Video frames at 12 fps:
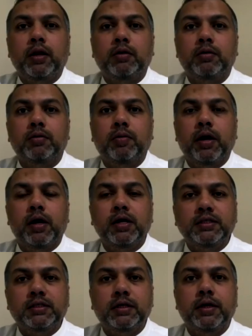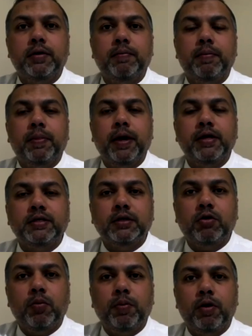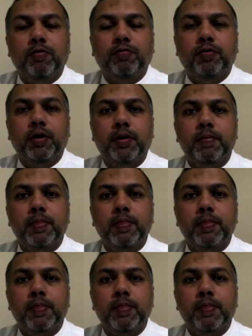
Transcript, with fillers: And there is a, there is a couple of